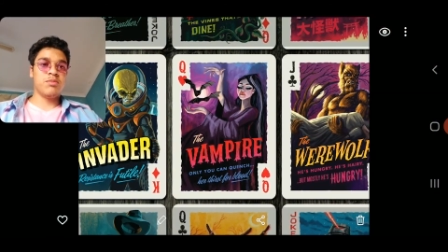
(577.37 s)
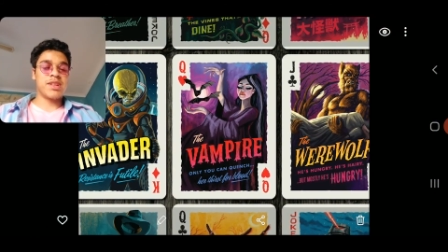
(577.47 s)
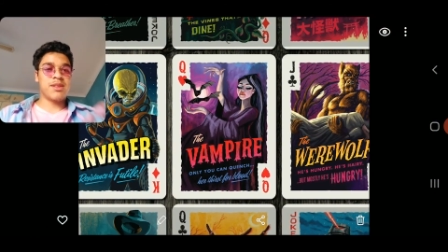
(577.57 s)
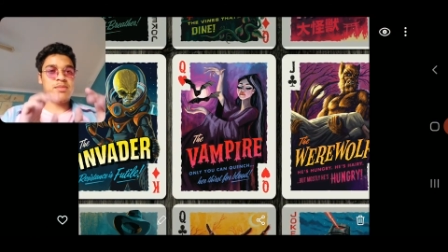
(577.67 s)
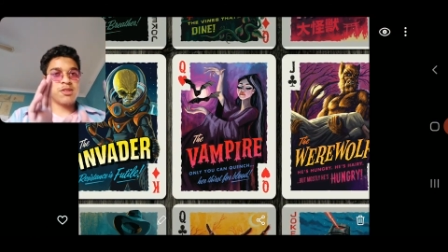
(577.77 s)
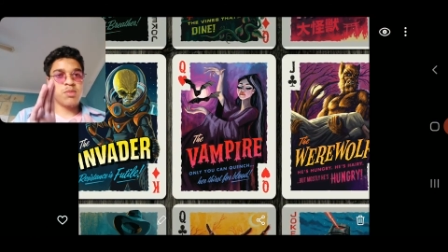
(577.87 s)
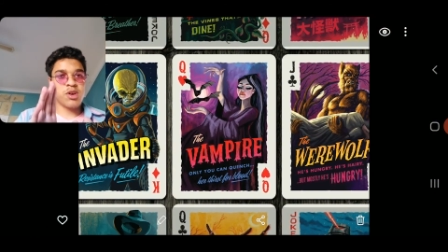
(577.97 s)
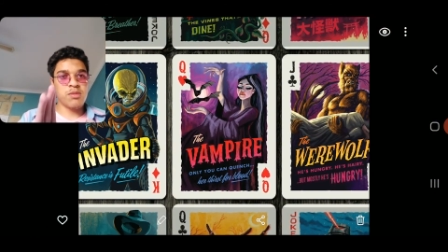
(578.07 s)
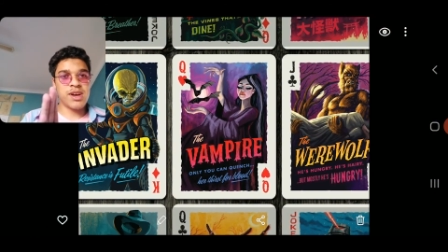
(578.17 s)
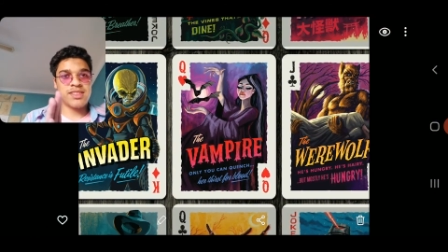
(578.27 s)
But the best
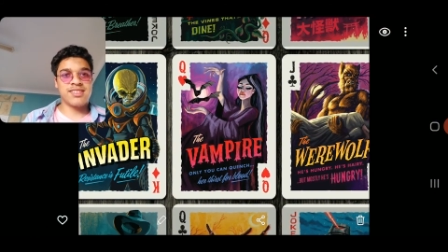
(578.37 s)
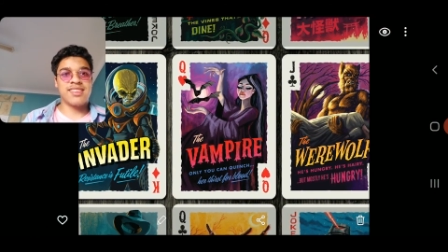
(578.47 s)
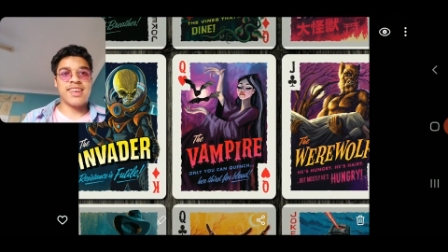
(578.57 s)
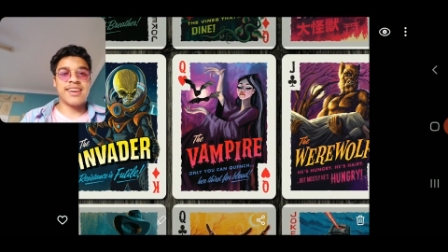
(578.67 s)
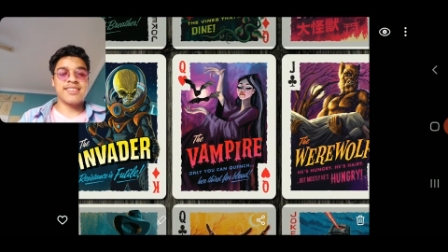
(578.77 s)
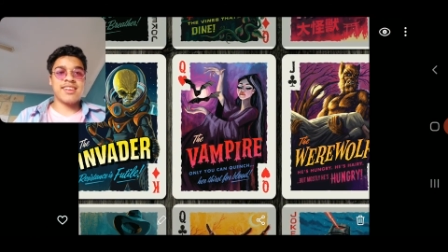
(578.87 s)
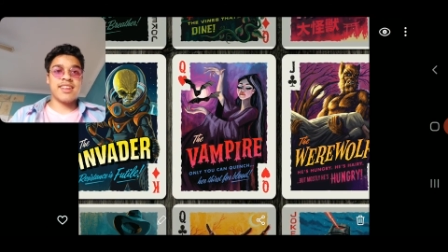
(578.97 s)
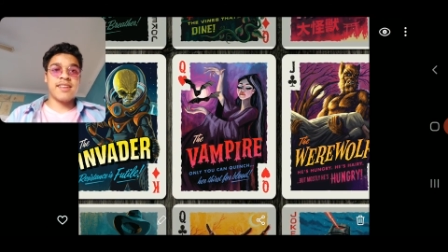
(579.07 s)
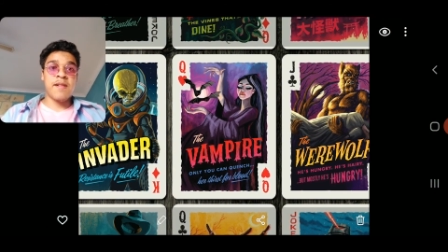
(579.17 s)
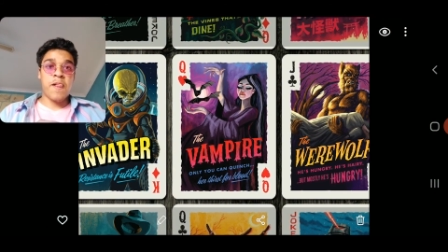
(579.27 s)
part about this deck is that